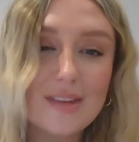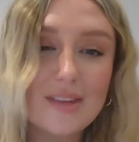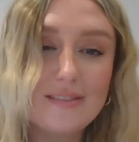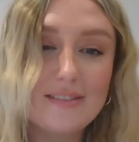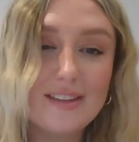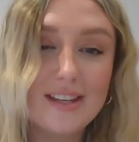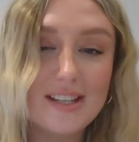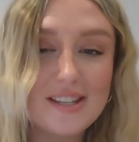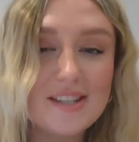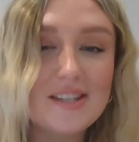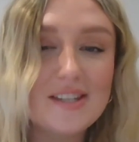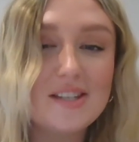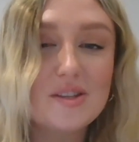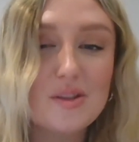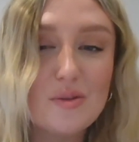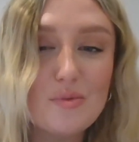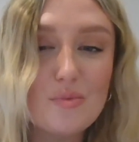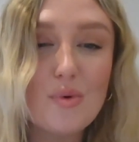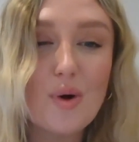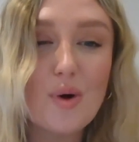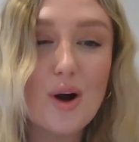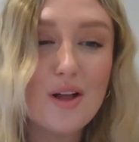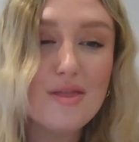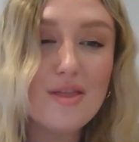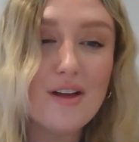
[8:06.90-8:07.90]
This is the
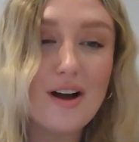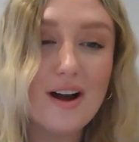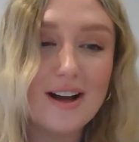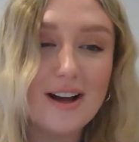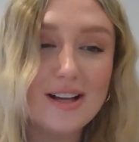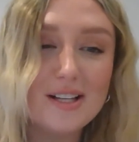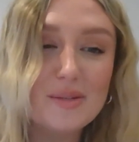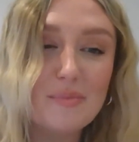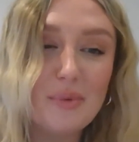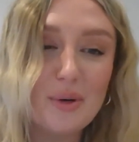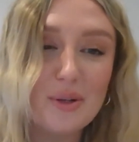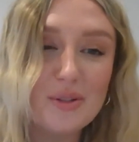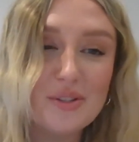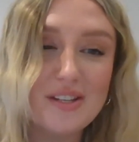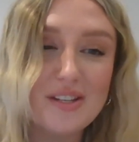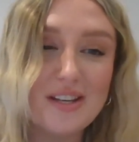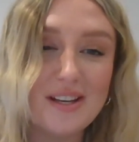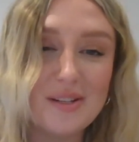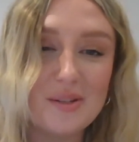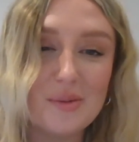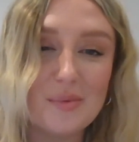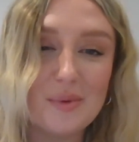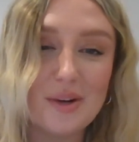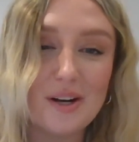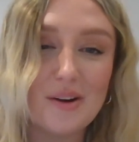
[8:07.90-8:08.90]
one that I
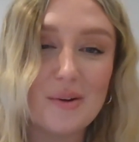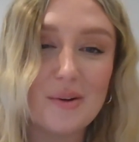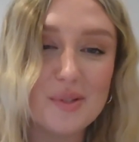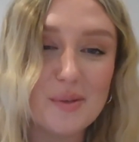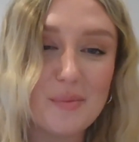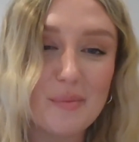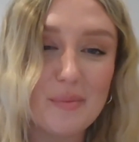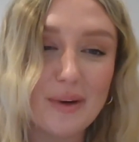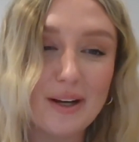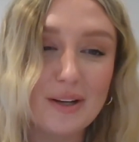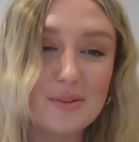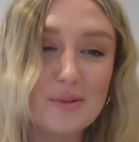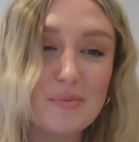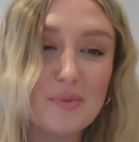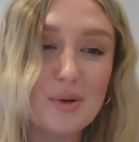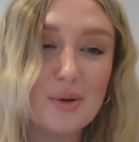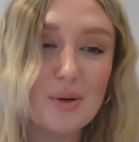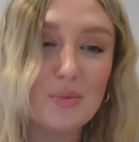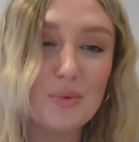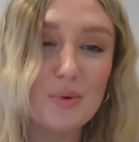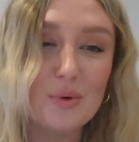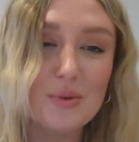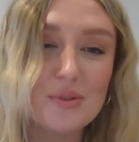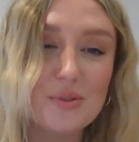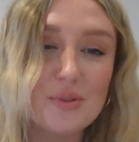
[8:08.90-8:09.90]
spotted when I was about to put
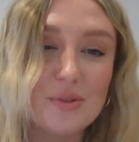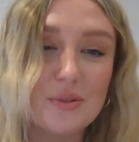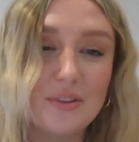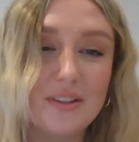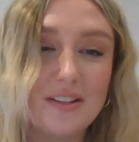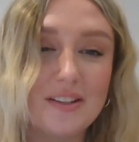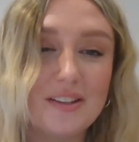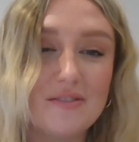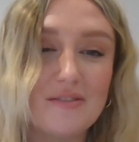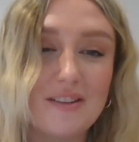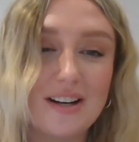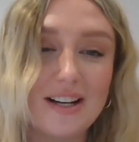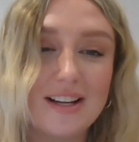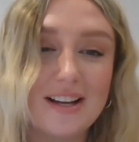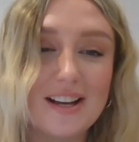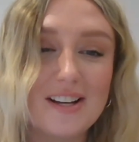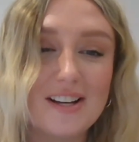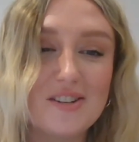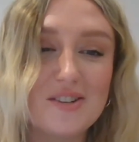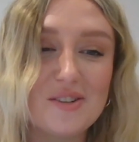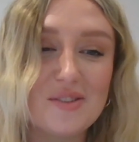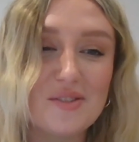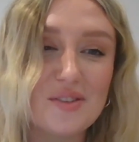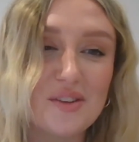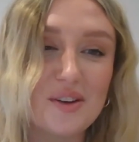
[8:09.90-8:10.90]
Walsall in the
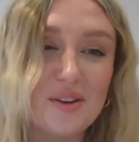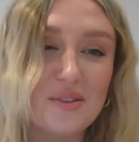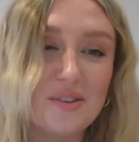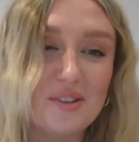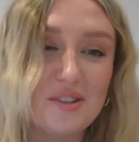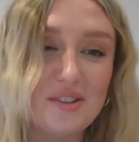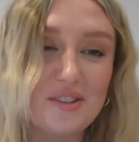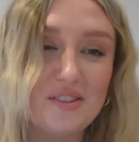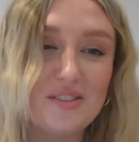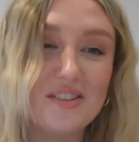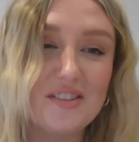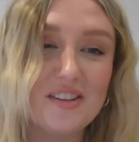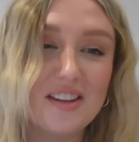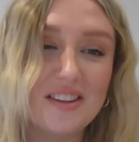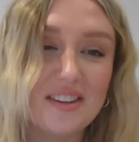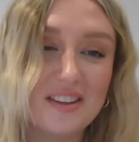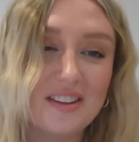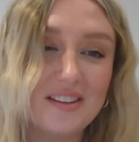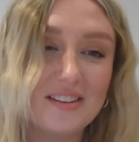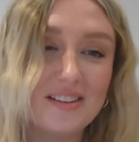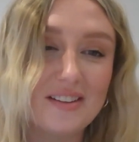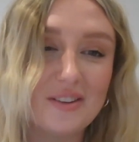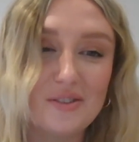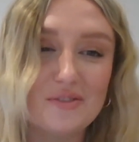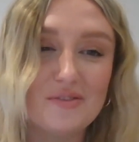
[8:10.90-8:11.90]
relegation zone, and you said
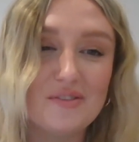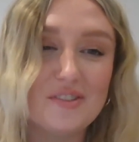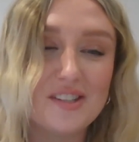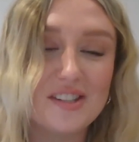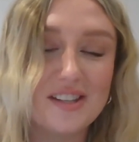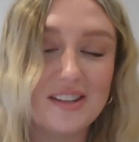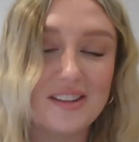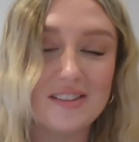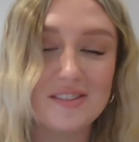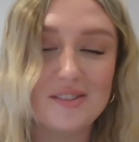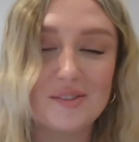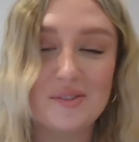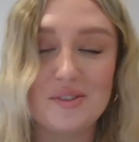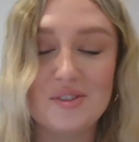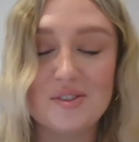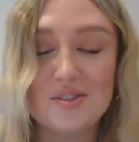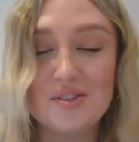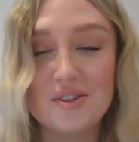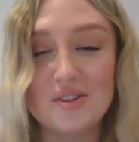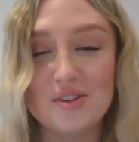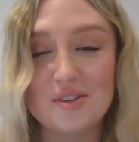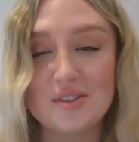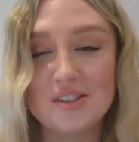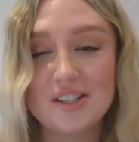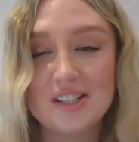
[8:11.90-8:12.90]
that obviously there's only
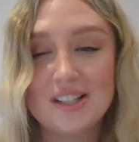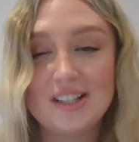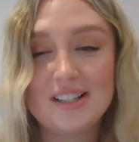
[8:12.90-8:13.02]
two.